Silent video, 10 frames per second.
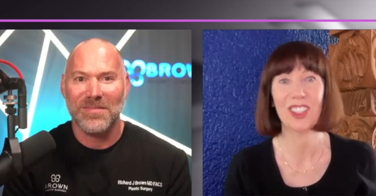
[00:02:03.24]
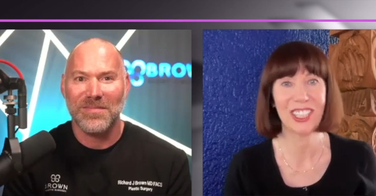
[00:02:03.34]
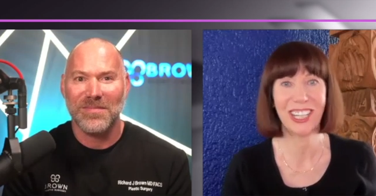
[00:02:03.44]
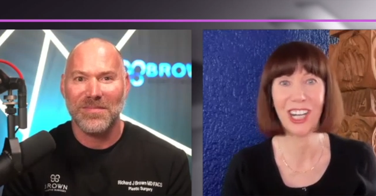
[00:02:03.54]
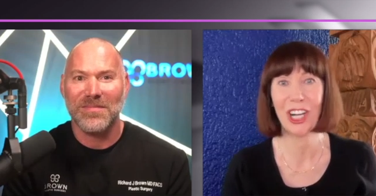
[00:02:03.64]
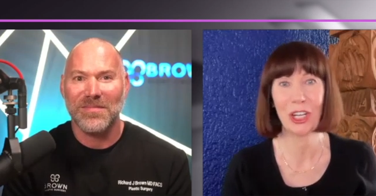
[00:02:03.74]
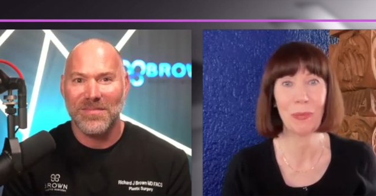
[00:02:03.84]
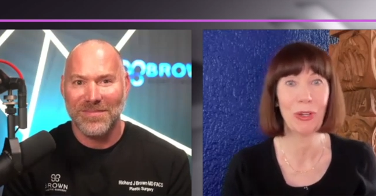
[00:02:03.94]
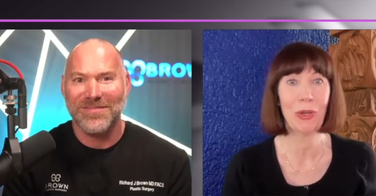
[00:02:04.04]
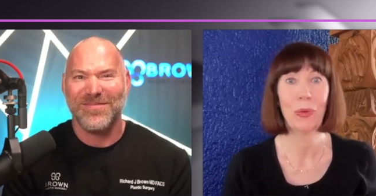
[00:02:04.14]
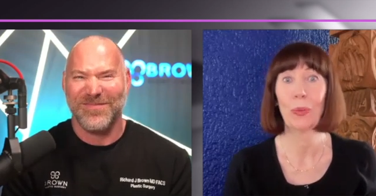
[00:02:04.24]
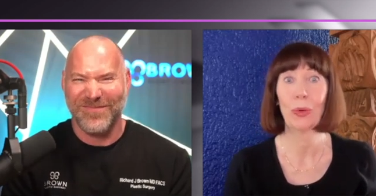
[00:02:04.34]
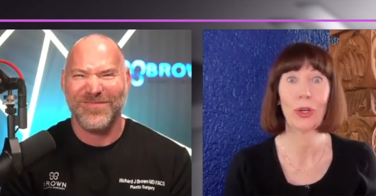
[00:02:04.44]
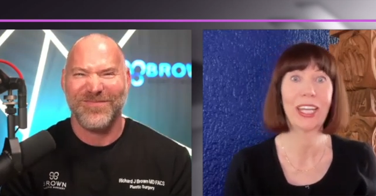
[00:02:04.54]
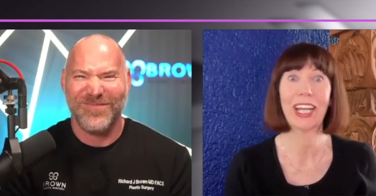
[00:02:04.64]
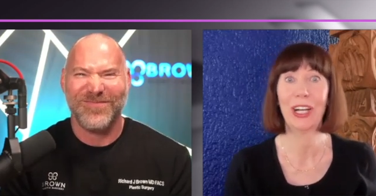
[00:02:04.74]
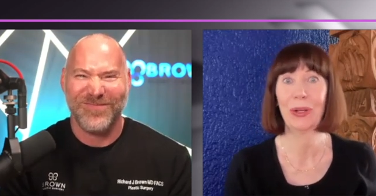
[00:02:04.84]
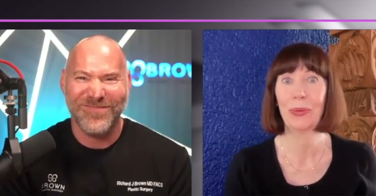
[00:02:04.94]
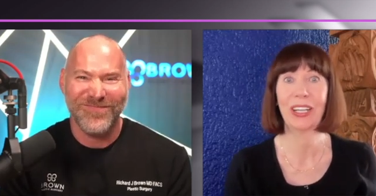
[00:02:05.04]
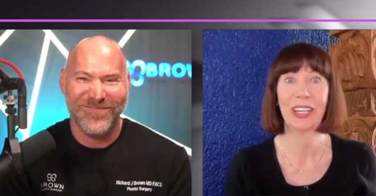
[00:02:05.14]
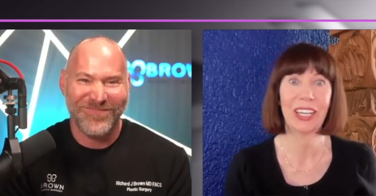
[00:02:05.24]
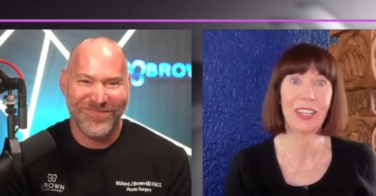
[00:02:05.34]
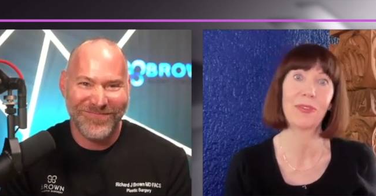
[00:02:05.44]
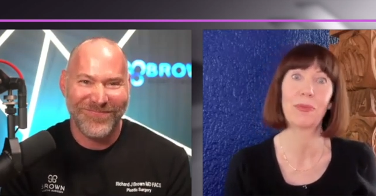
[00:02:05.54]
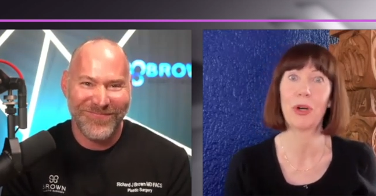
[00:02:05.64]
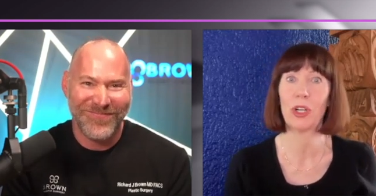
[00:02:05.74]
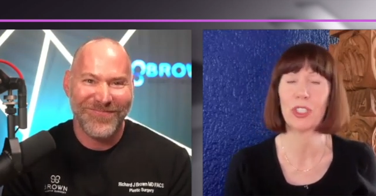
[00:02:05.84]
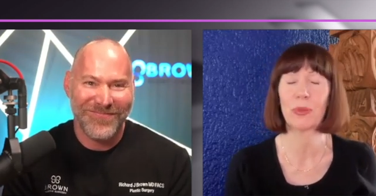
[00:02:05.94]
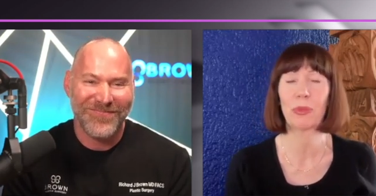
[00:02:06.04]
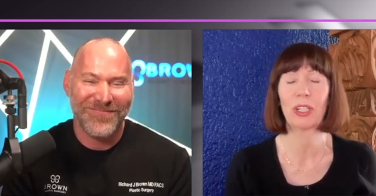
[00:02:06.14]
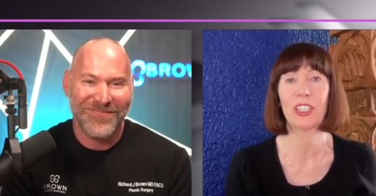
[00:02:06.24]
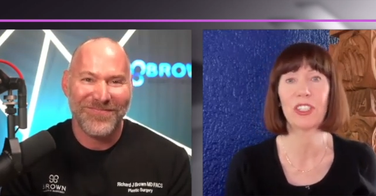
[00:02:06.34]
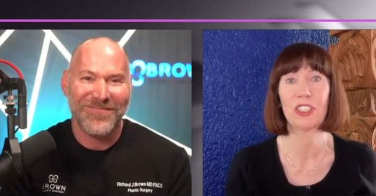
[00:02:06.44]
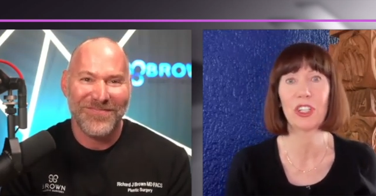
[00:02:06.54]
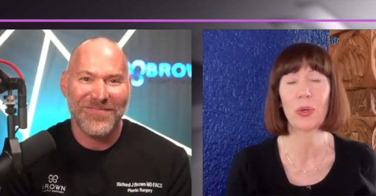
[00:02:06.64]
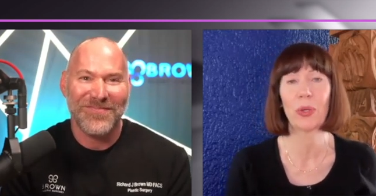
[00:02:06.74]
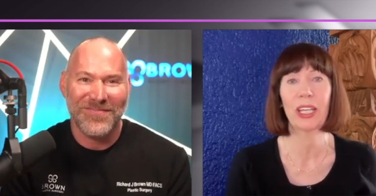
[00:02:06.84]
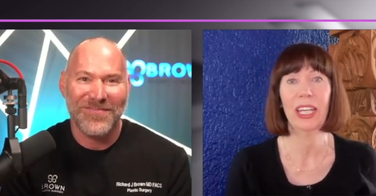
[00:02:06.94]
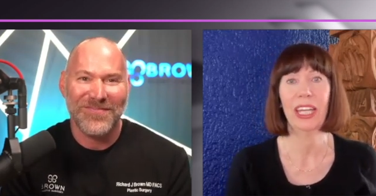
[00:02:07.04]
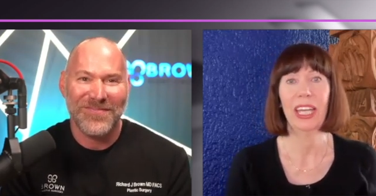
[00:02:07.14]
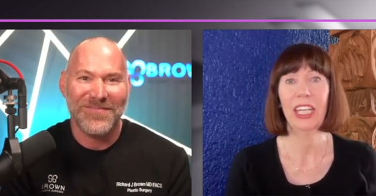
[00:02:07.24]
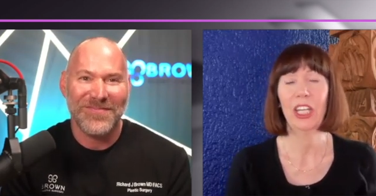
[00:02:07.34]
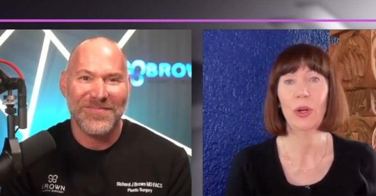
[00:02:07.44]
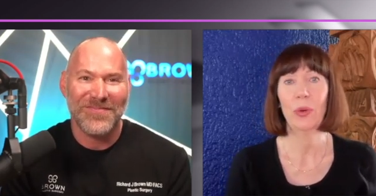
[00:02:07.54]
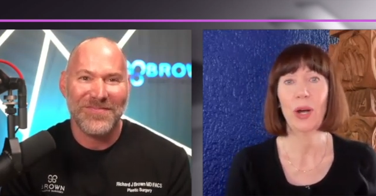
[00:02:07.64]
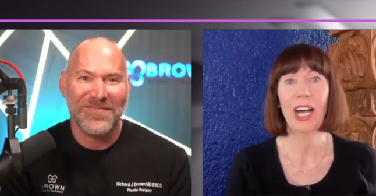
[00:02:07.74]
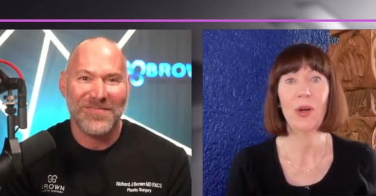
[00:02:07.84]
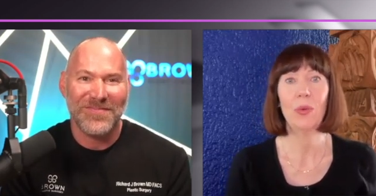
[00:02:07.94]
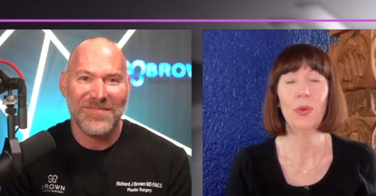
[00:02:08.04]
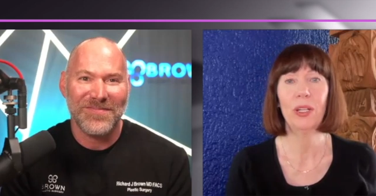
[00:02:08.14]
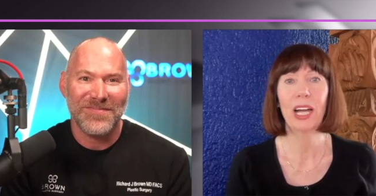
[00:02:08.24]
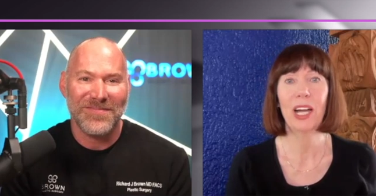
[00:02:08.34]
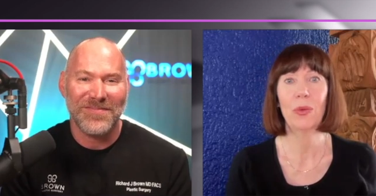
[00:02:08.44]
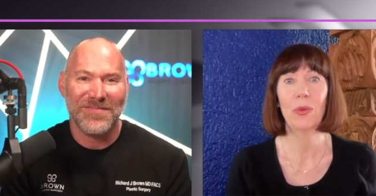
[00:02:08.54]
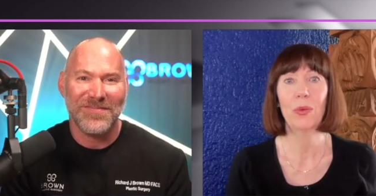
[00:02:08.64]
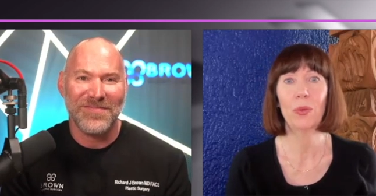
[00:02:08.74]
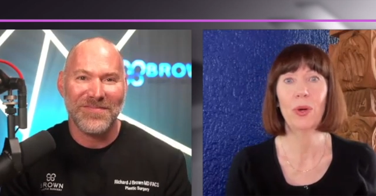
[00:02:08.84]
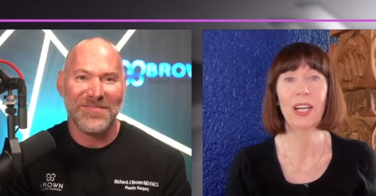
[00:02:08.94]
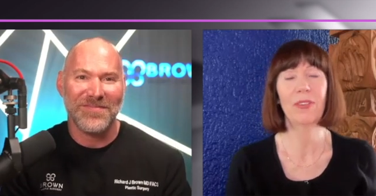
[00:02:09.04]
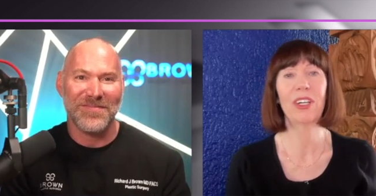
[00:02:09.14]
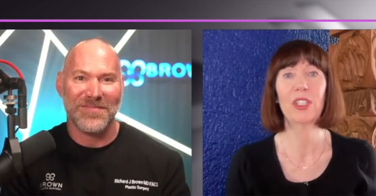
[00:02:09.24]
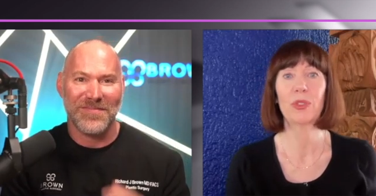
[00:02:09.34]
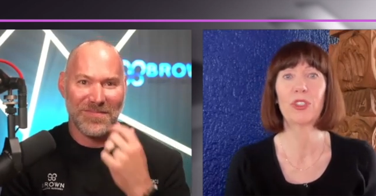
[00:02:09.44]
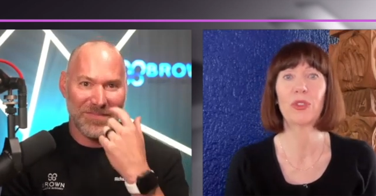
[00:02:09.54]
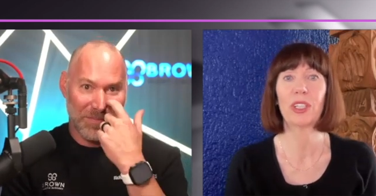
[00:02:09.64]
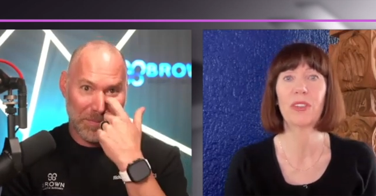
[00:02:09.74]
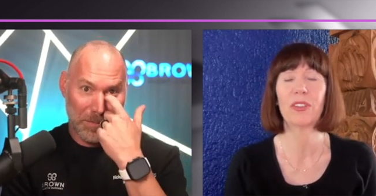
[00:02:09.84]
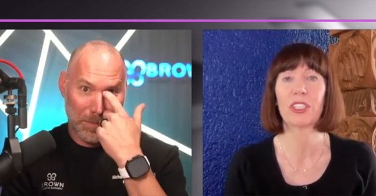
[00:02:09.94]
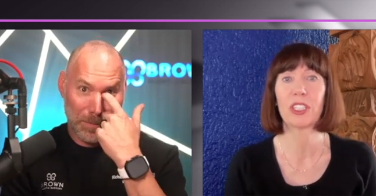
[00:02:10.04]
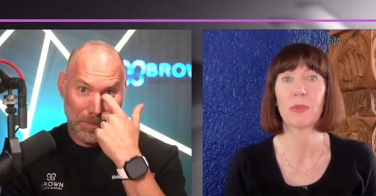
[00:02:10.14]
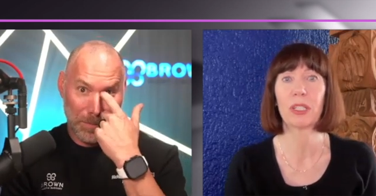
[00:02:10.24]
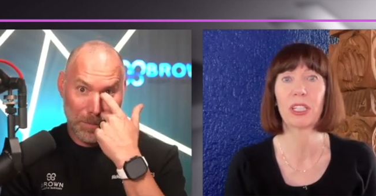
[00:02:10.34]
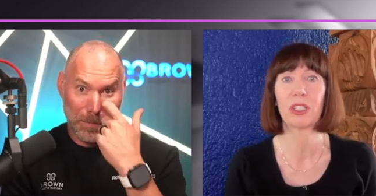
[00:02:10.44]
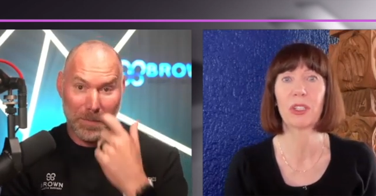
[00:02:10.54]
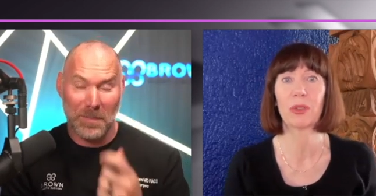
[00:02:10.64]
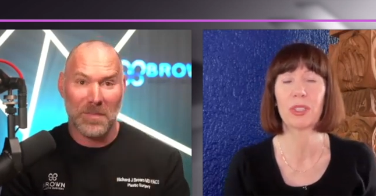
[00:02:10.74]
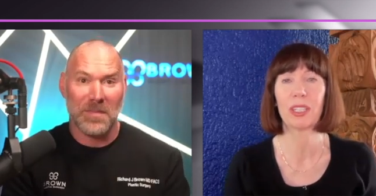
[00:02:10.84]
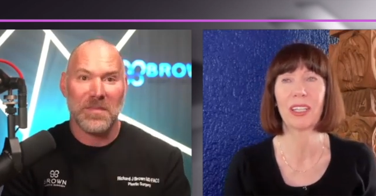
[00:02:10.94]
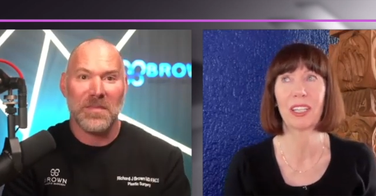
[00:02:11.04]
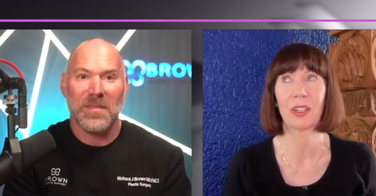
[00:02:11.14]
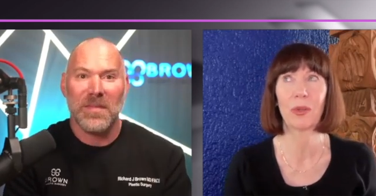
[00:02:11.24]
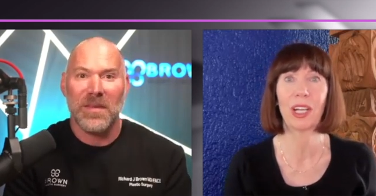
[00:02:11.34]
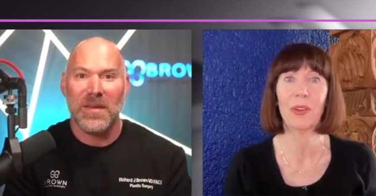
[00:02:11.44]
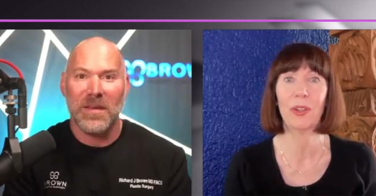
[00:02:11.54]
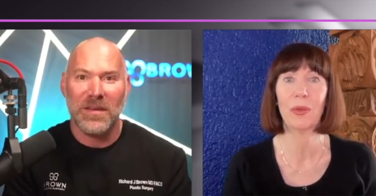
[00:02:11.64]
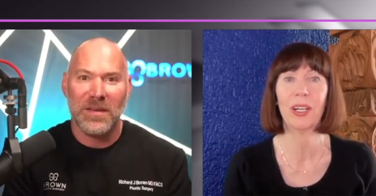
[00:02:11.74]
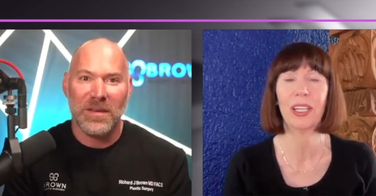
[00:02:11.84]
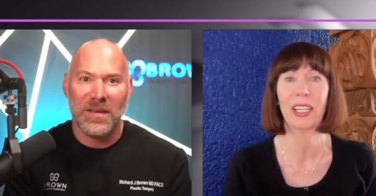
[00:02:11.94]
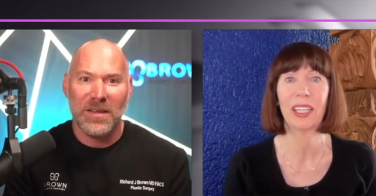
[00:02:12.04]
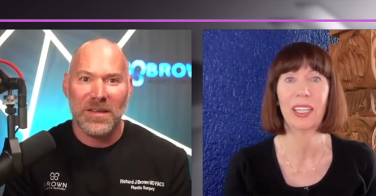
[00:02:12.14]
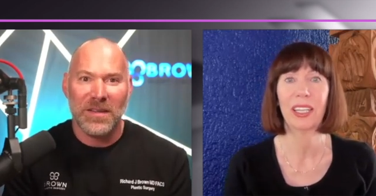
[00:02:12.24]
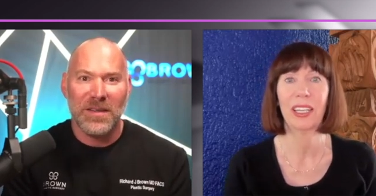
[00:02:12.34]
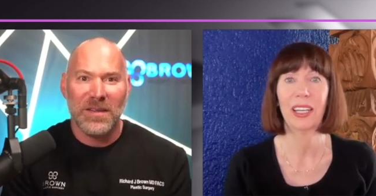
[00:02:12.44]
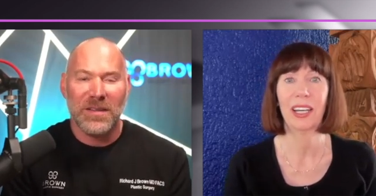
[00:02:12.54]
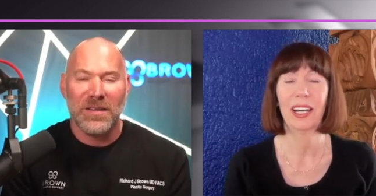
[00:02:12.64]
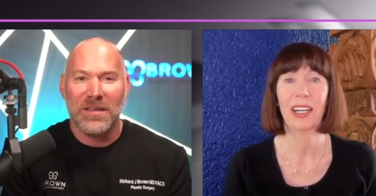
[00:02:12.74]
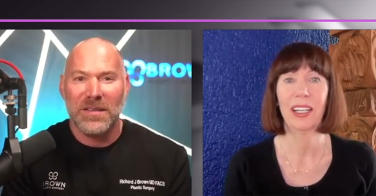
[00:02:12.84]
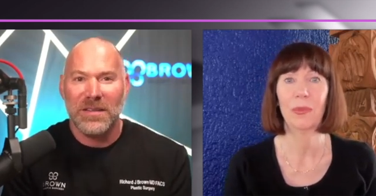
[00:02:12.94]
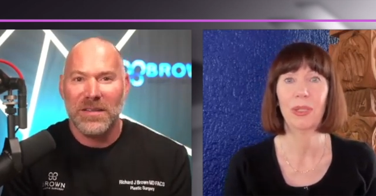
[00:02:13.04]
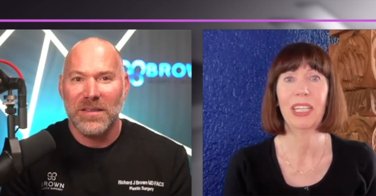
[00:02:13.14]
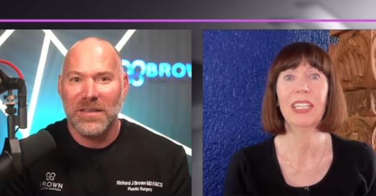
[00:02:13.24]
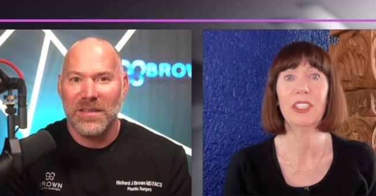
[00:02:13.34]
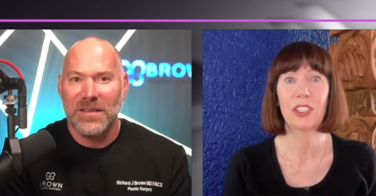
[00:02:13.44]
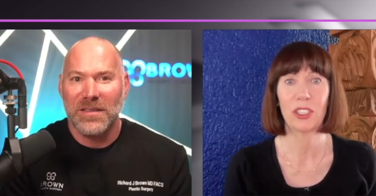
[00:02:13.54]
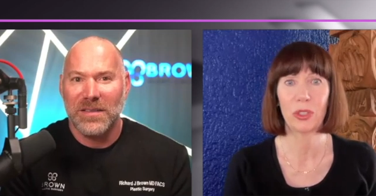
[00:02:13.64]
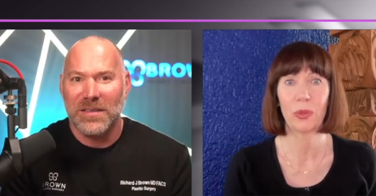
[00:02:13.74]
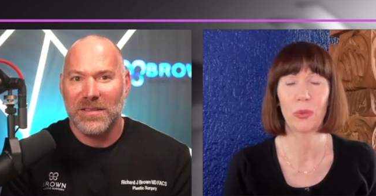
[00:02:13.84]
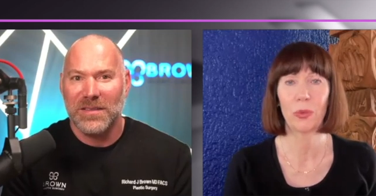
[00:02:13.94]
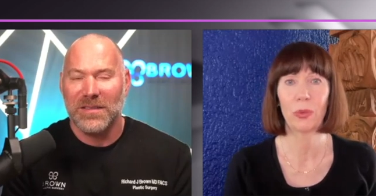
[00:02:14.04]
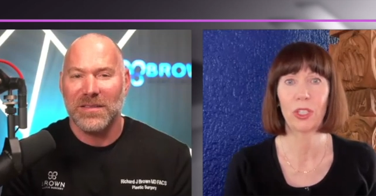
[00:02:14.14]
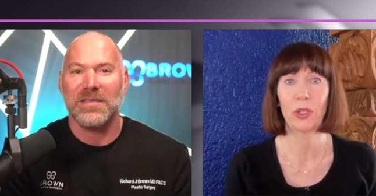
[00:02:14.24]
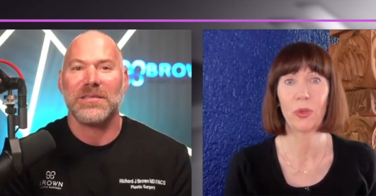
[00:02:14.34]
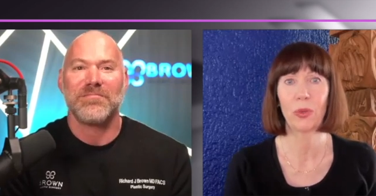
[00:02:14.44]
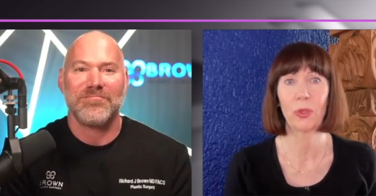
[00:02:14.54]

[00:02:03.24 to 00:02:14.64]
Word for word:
Speaker 1: on time, working out if possible, and so. You know how how what advice would you give to somebody who's like you know how do I I begin to you know